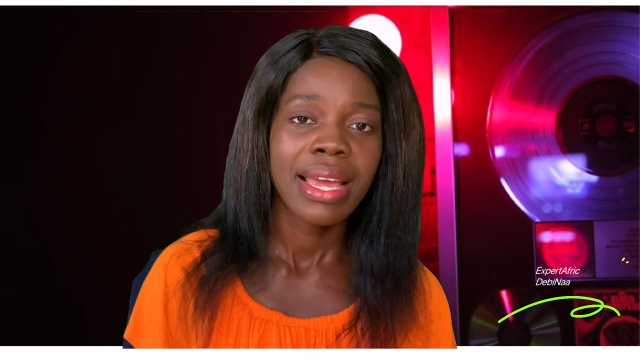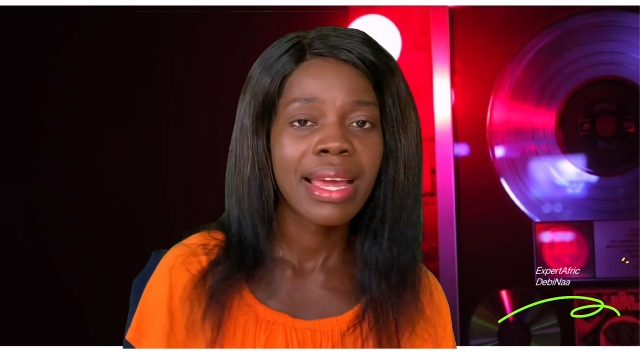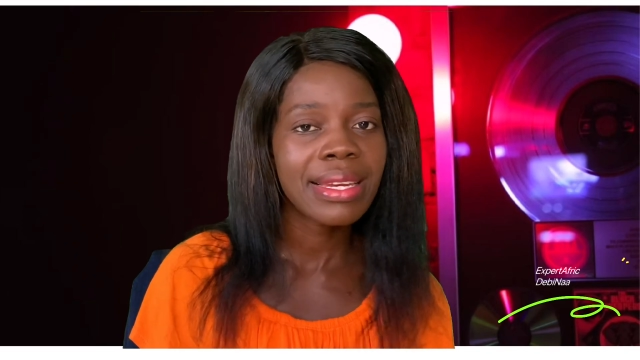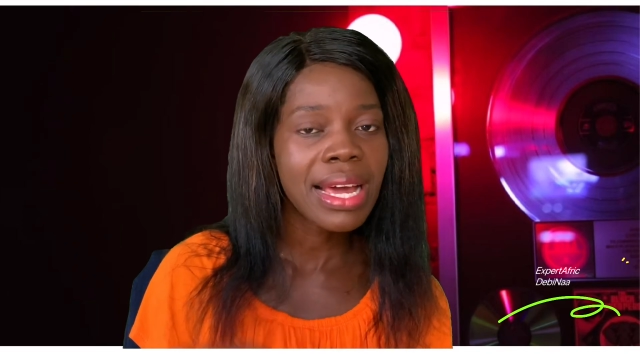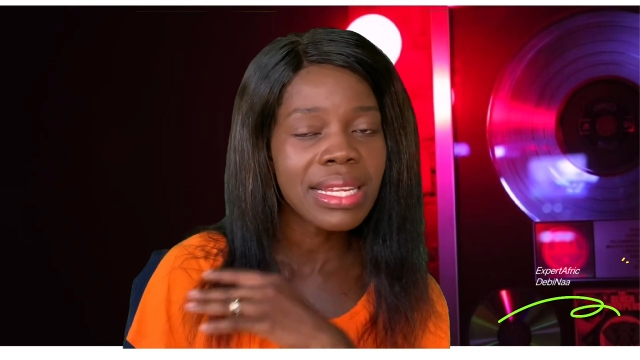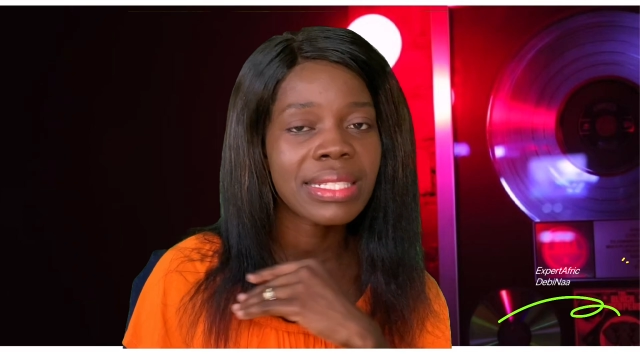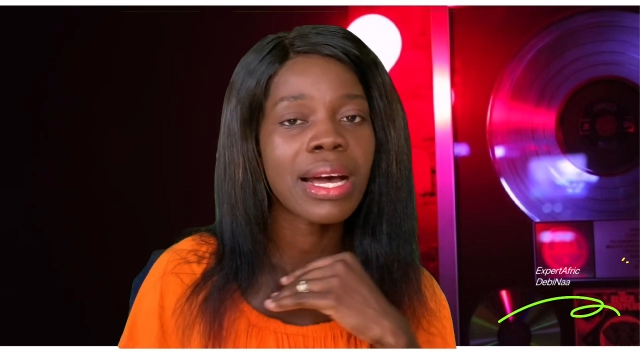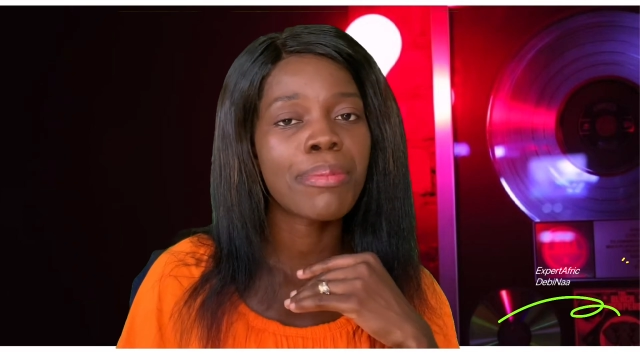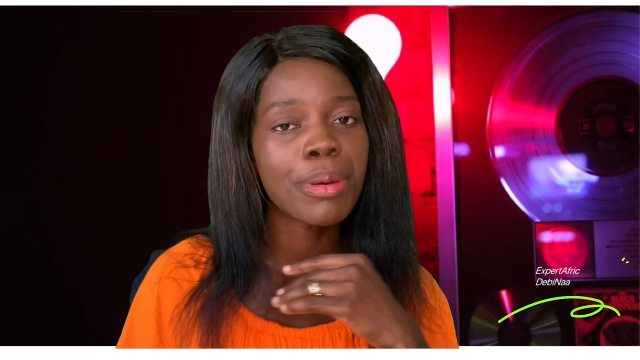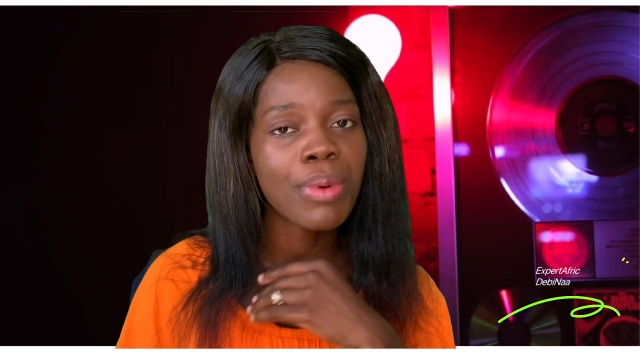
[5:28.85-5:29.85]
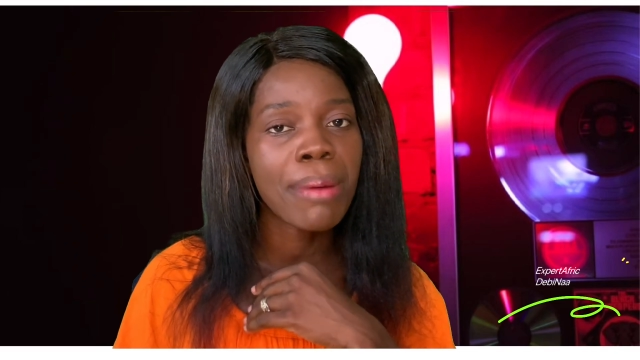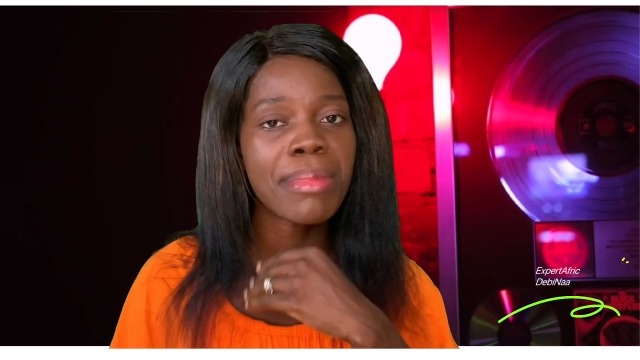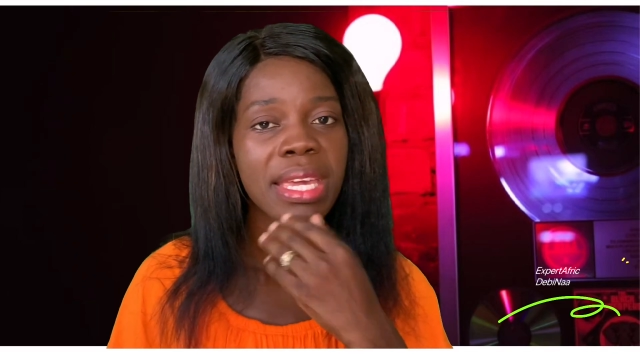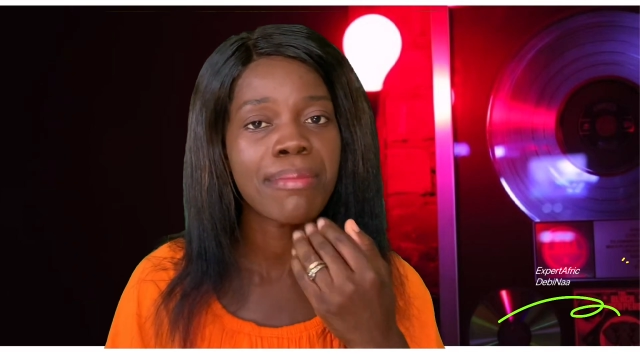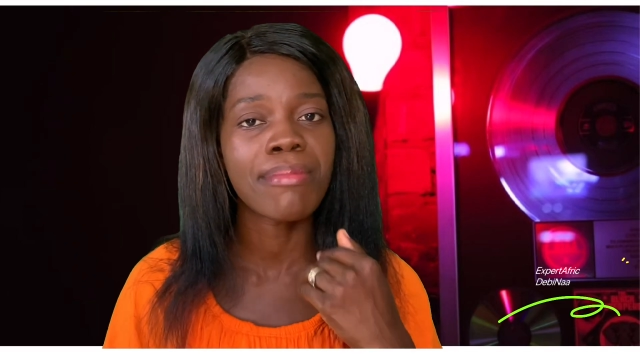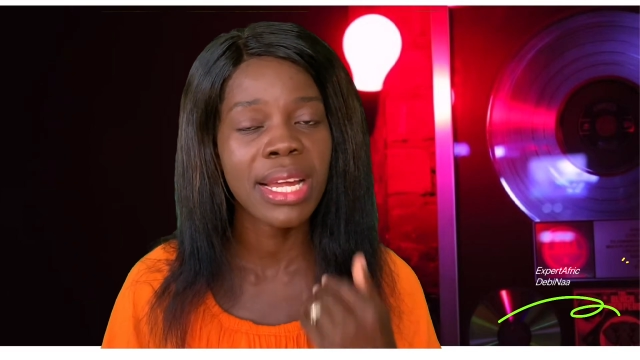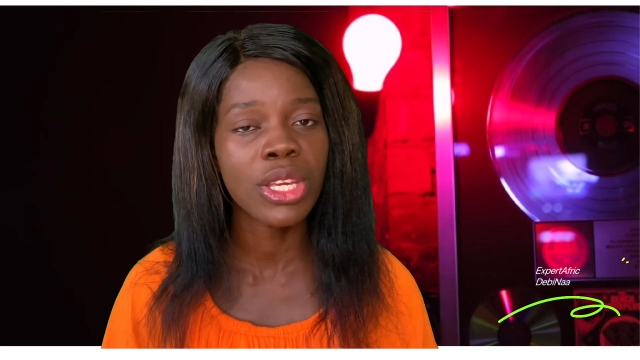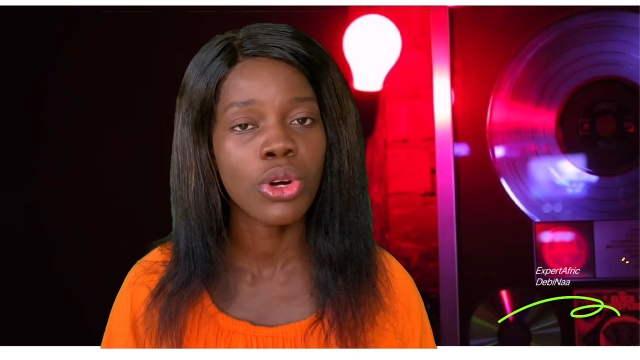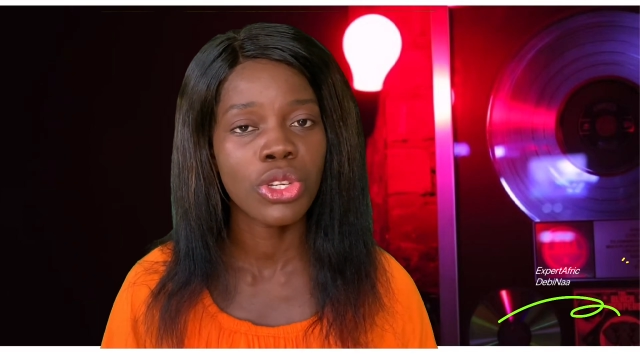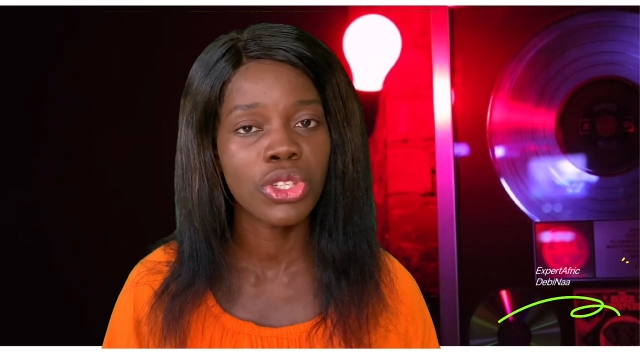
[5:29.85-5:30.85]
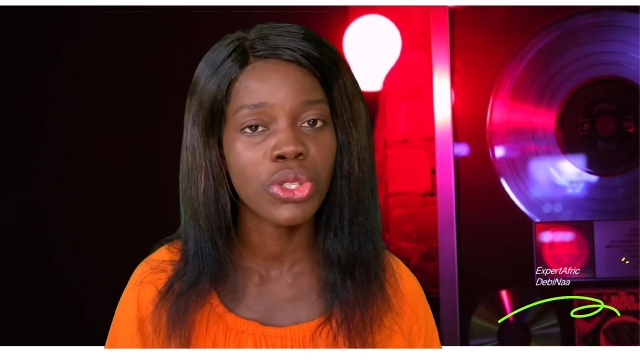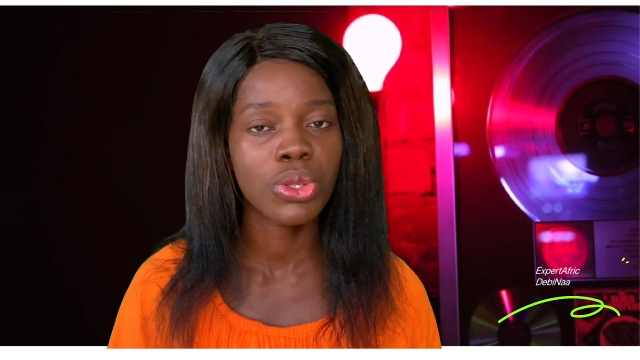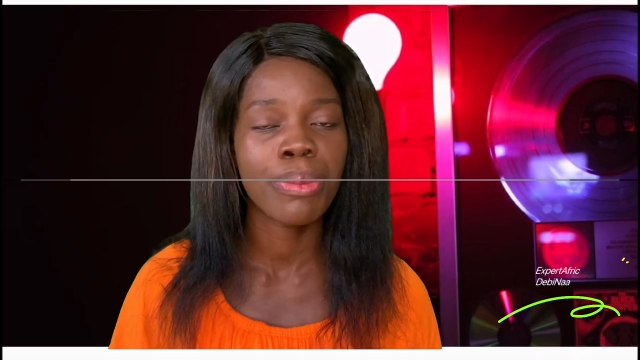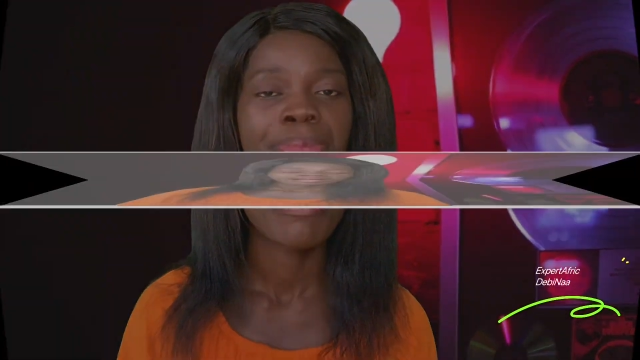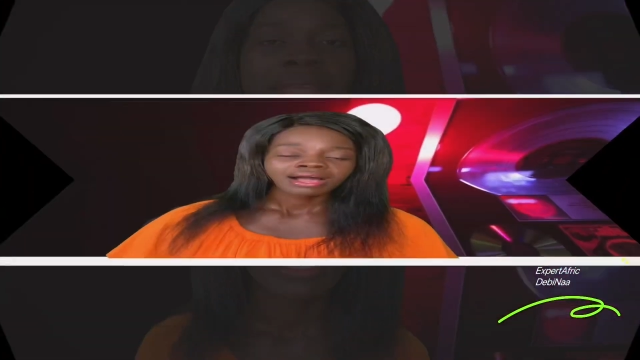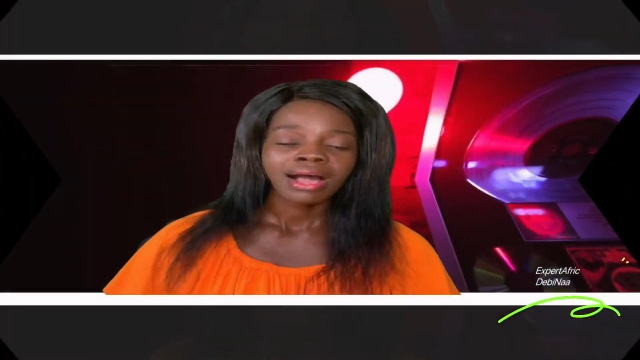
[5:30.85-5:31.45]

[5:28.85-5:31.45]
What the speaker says: And that is how people are making money on YouTube.